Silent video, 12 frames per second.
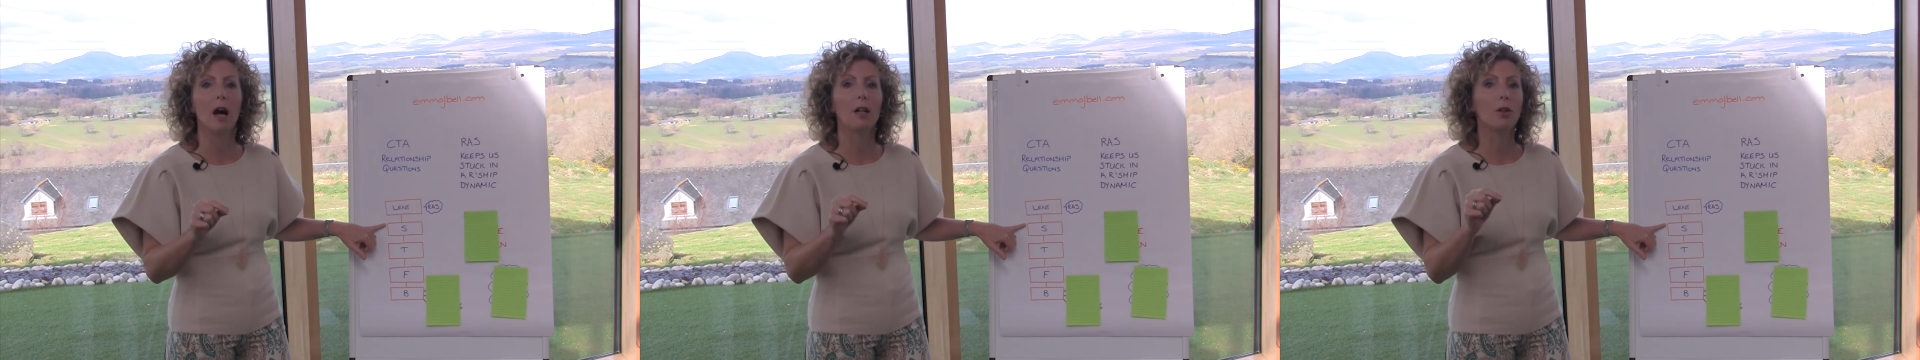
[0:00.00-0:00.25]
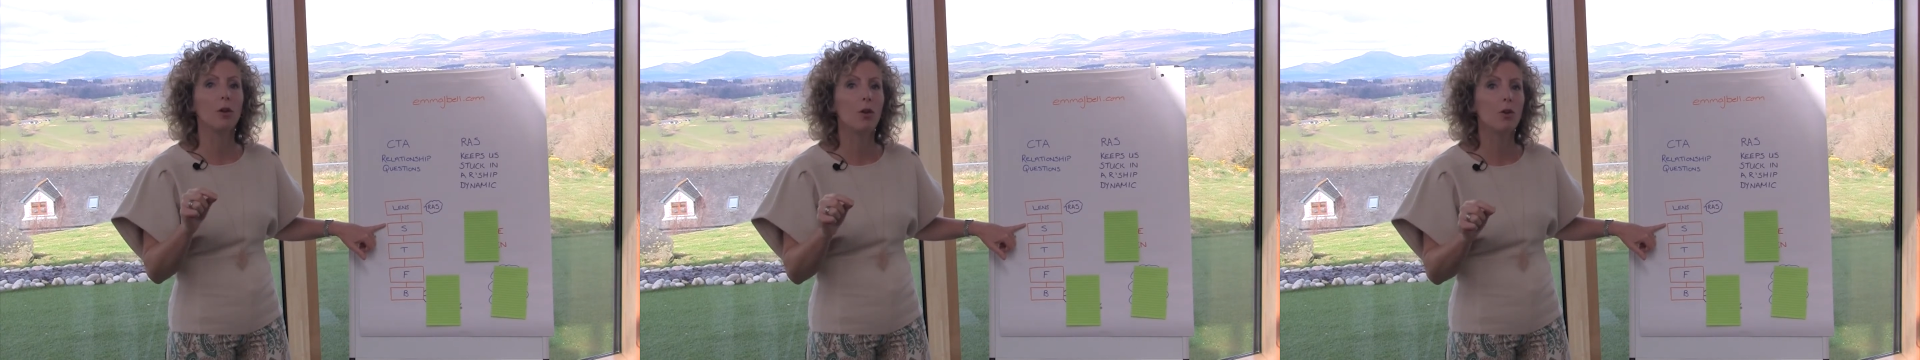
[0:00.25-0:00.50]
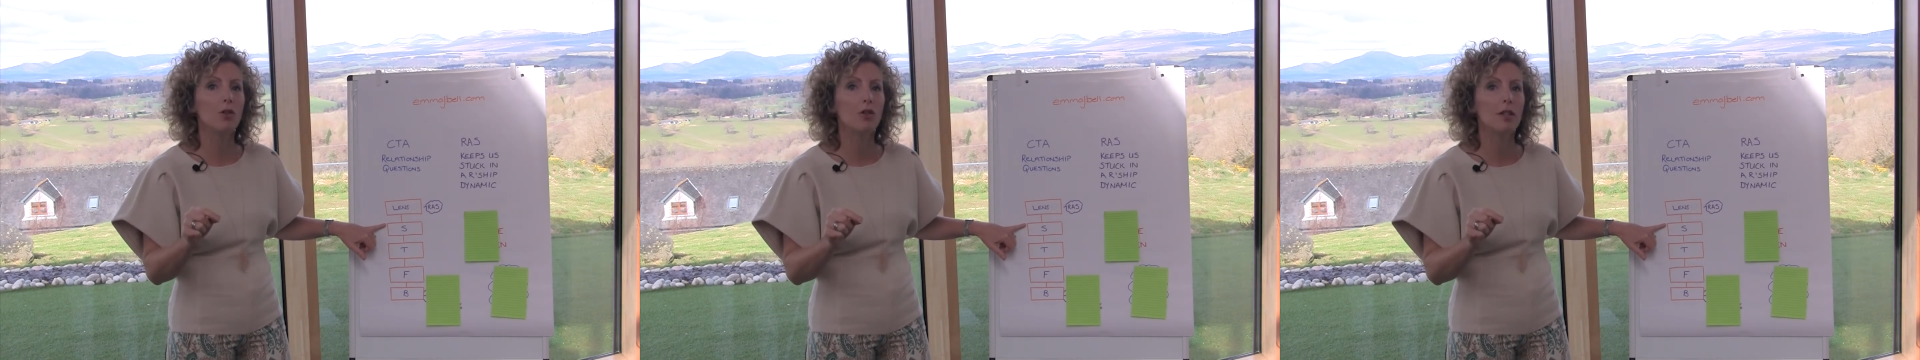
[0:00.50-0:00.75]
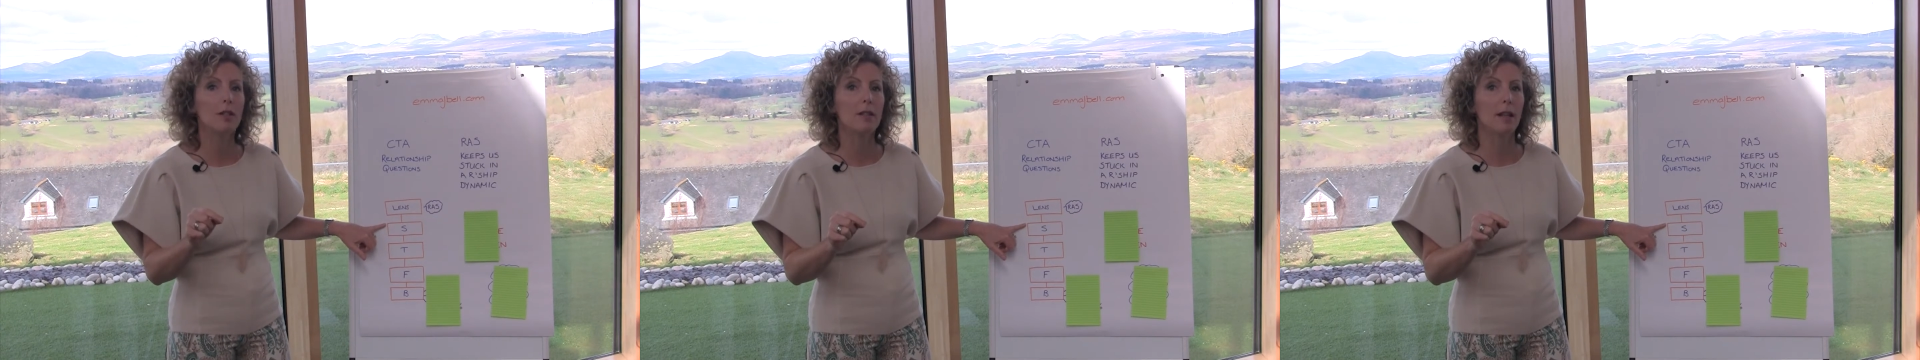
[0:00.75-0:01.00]

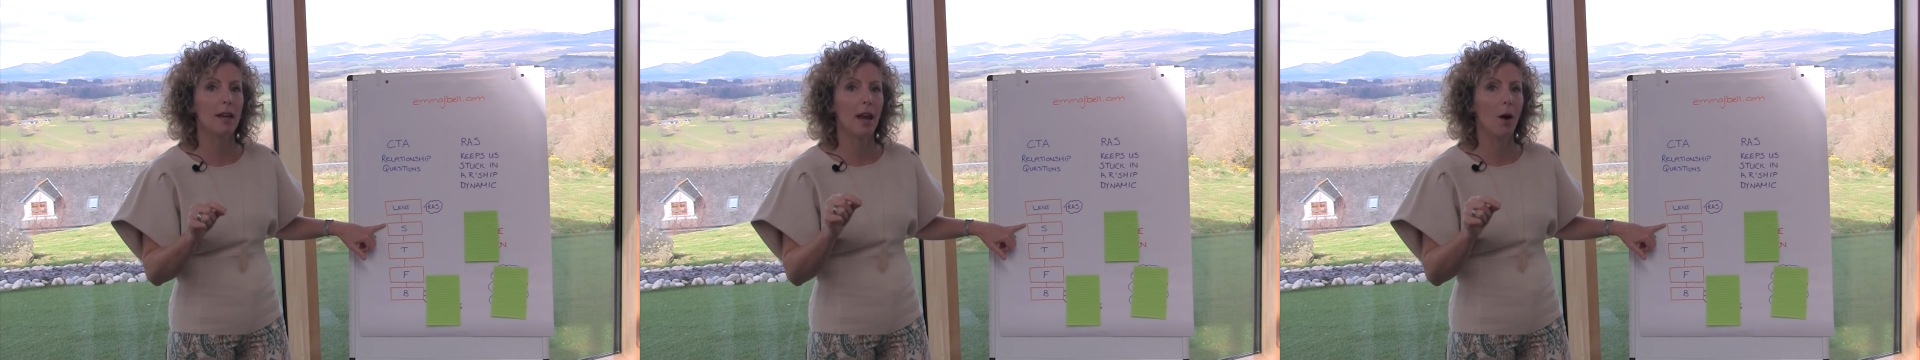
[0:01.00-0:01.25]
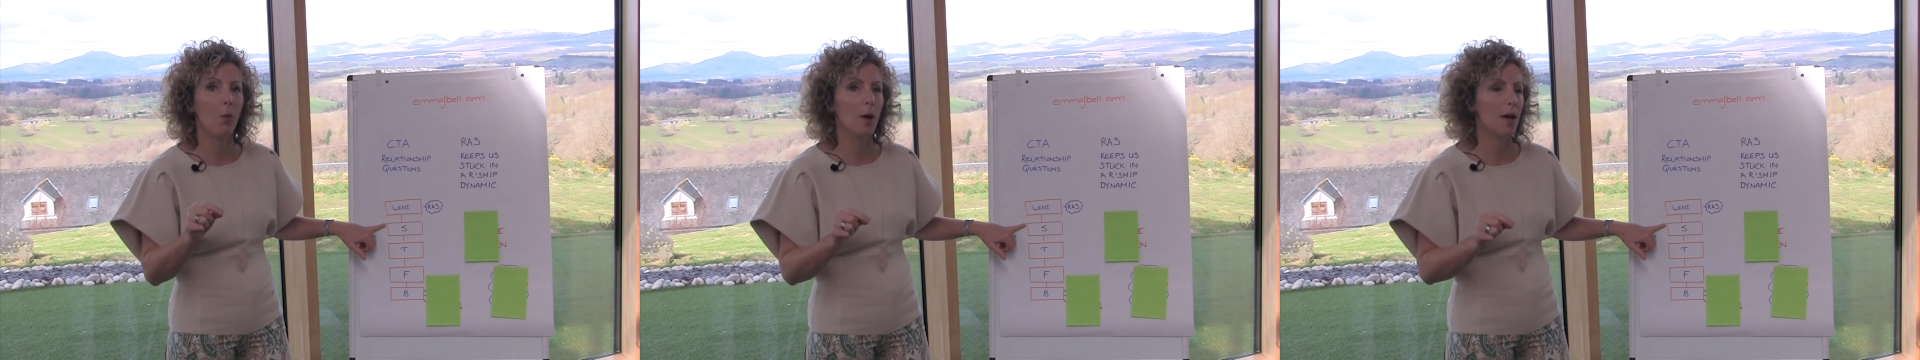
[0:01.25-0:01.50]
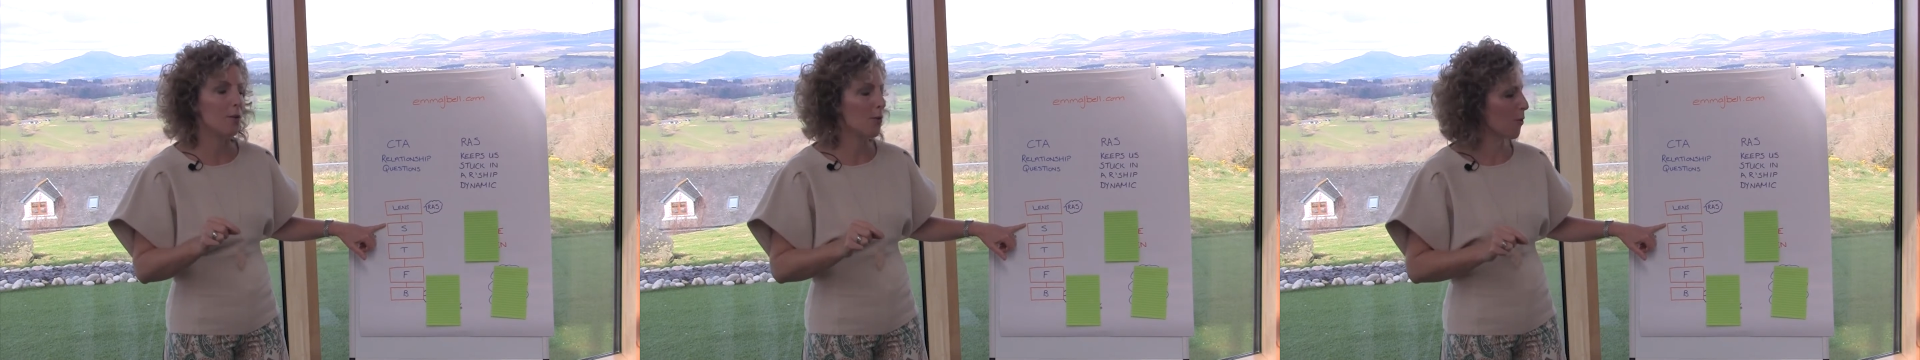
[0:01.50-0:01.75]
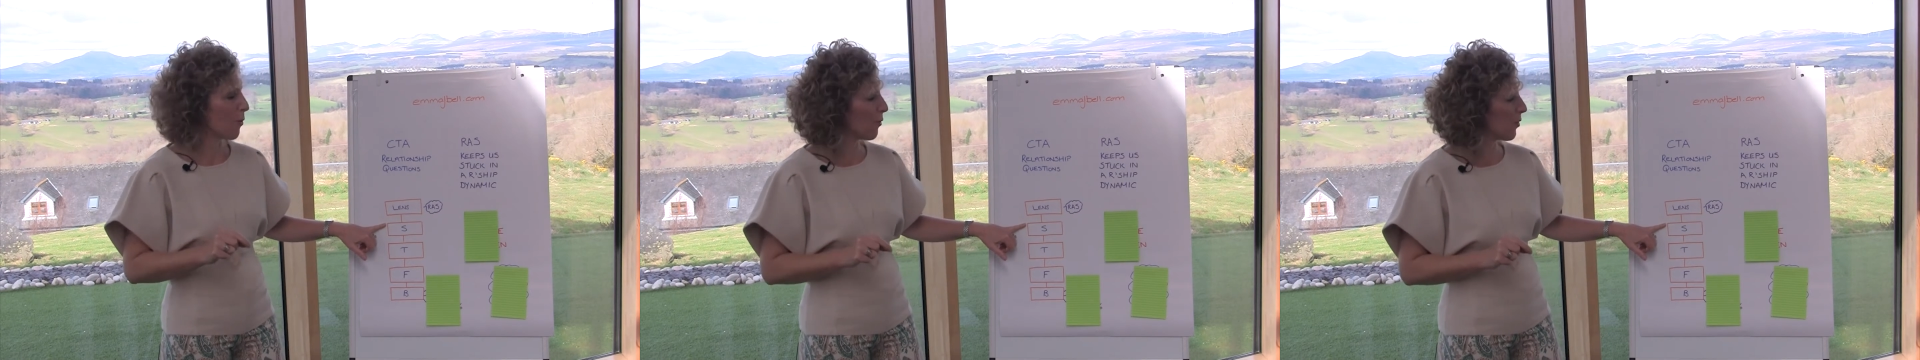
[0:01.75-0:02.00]
unconsciously aware
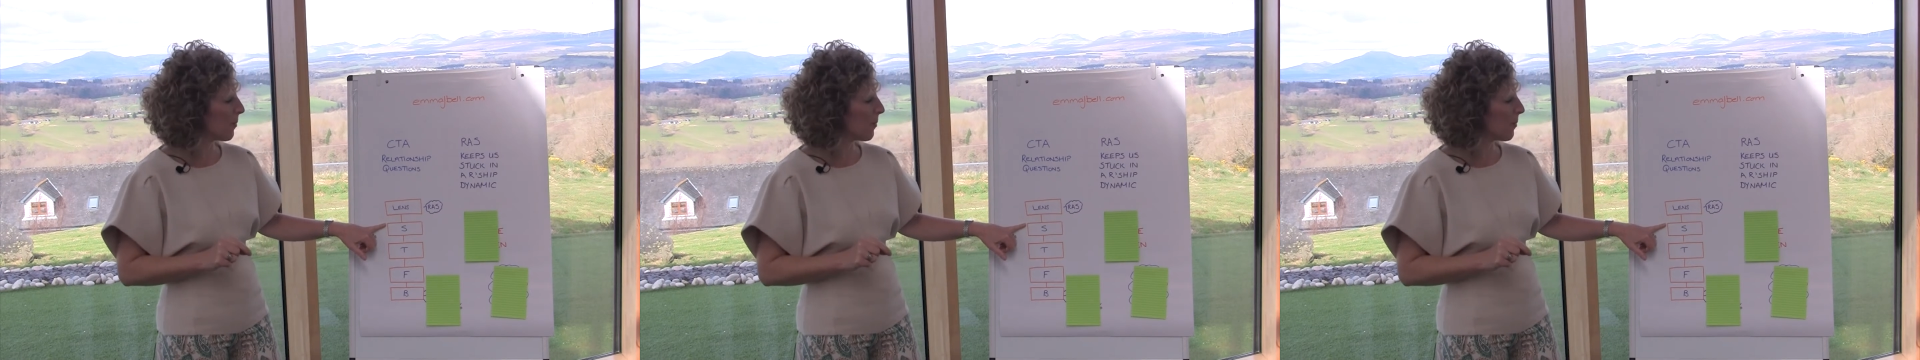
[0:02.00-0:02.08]
of.